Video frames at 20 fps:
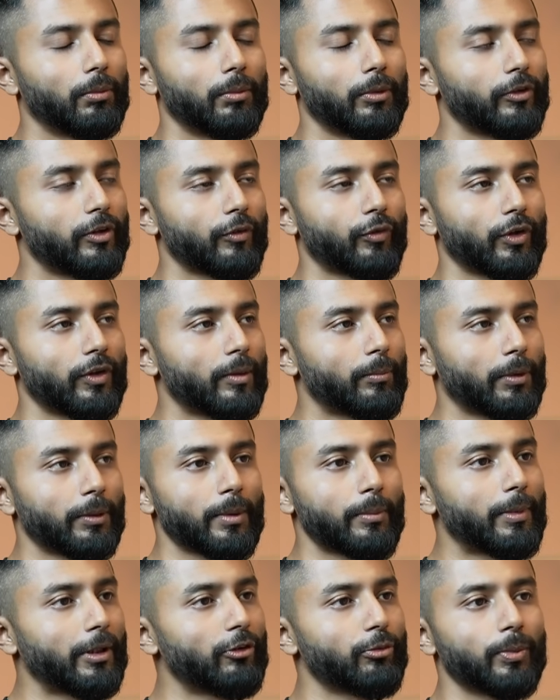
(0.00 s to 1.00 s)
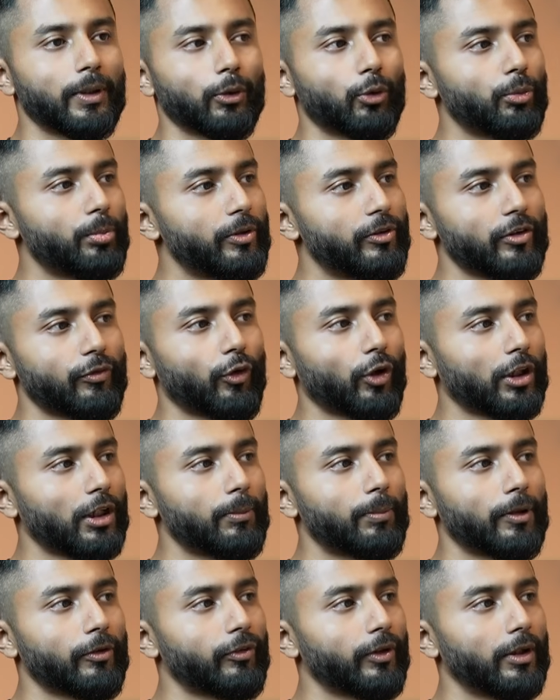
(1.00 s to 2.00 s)
say, for example, my benchmark would be say
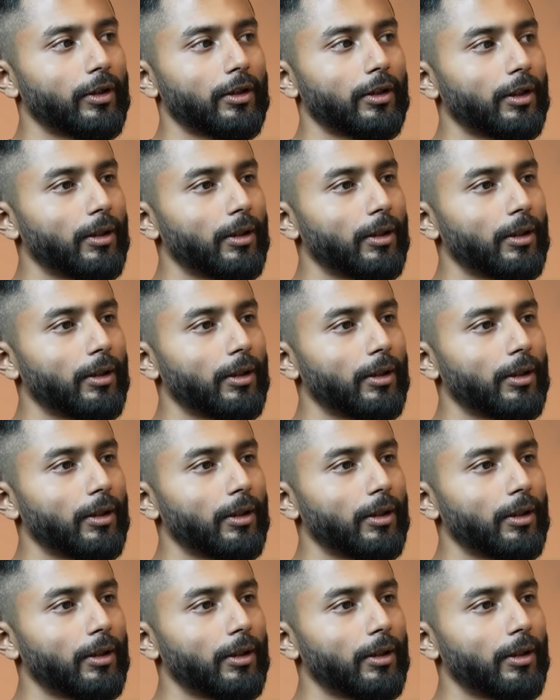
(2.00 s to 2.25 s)
40%